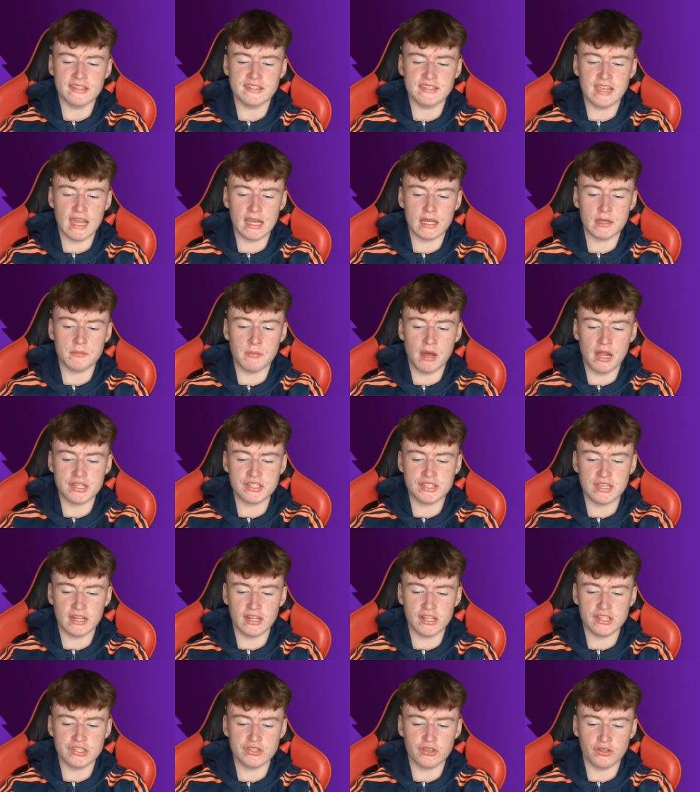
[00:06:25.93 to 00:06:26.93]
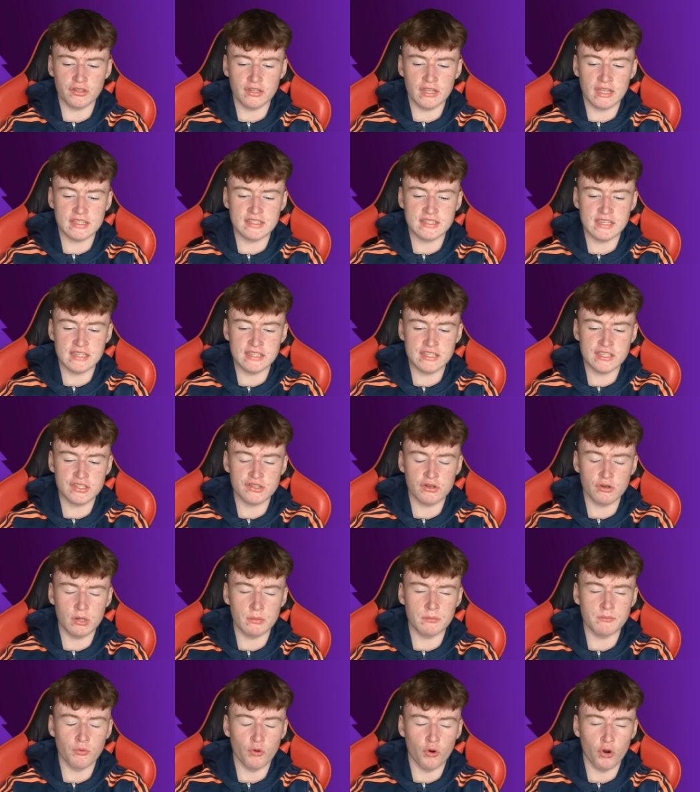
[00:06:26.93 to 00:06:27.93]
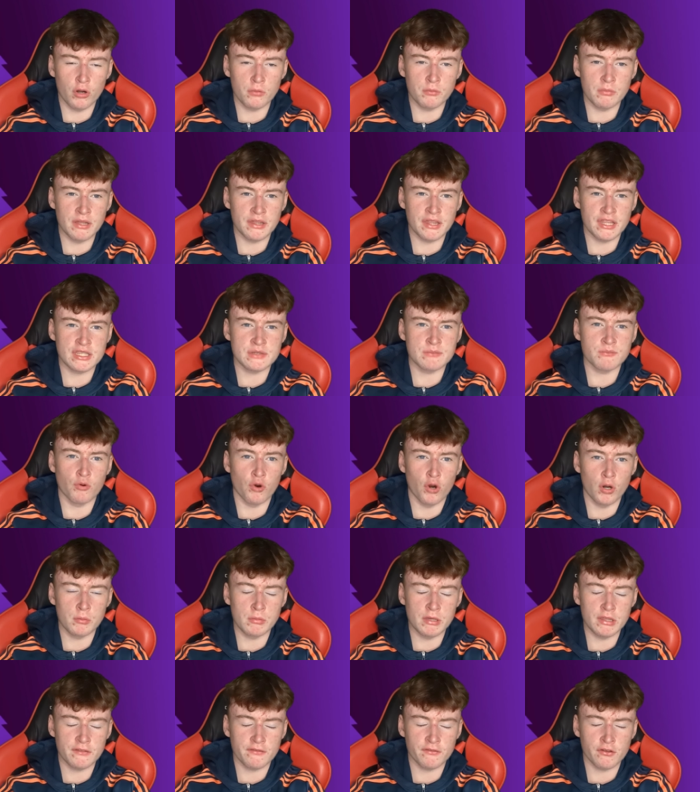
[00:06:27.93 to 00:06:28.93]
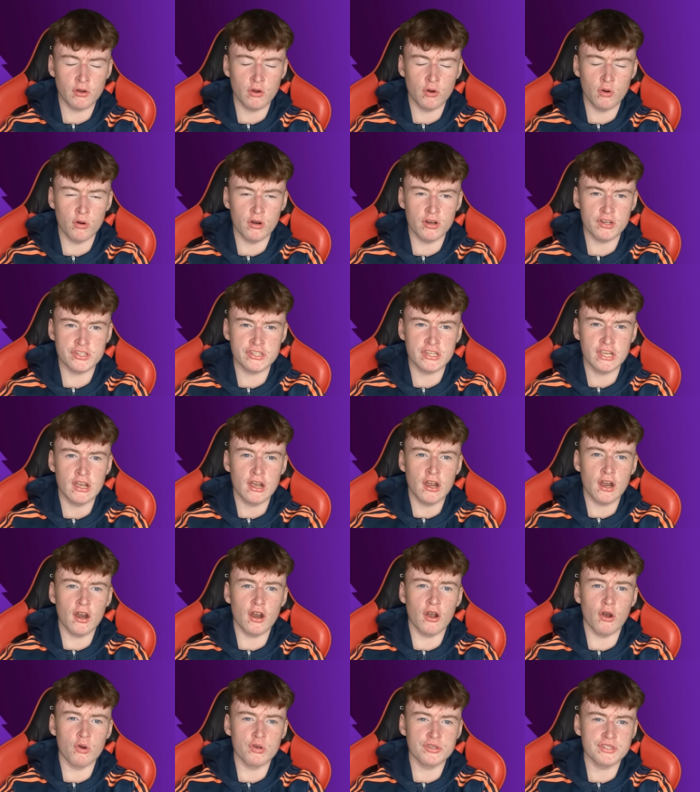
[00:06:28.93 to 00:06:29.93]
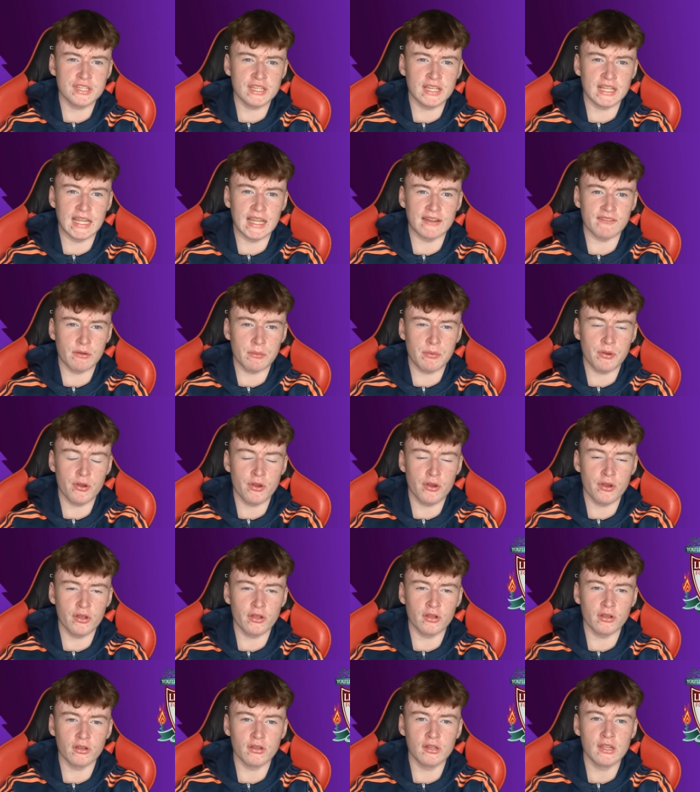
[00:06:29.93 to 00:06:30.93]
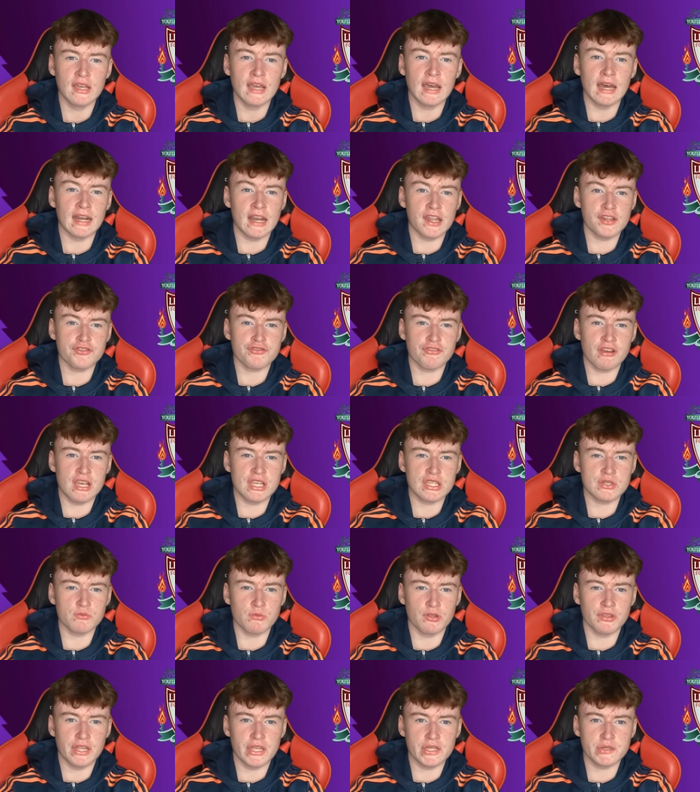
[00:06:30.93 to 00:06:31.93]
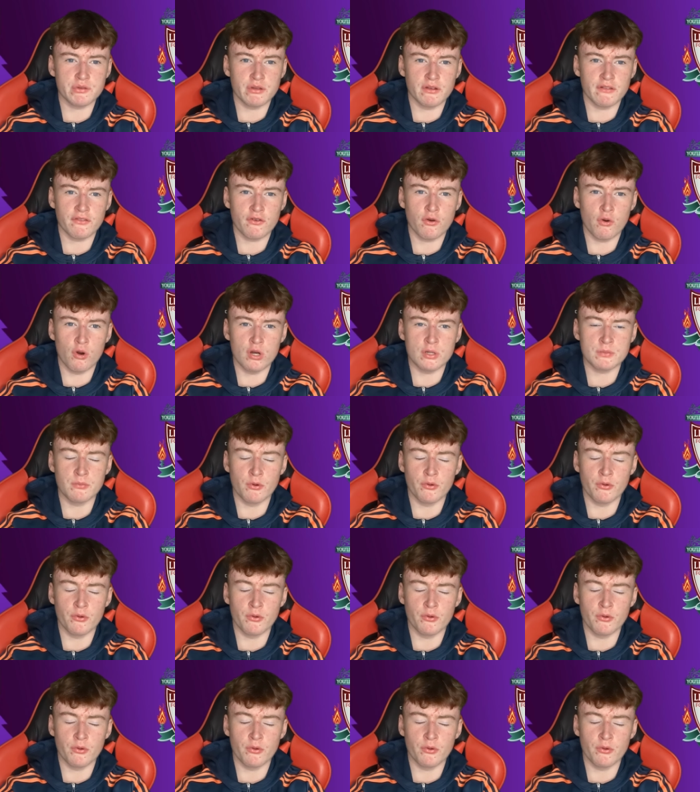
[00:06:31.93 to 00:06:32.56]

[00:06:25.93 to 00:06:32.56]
The second match then on Sunday sees us go to Bournemouth as Bournemouth of course are hosting Liverpool. An interesting one this one of course.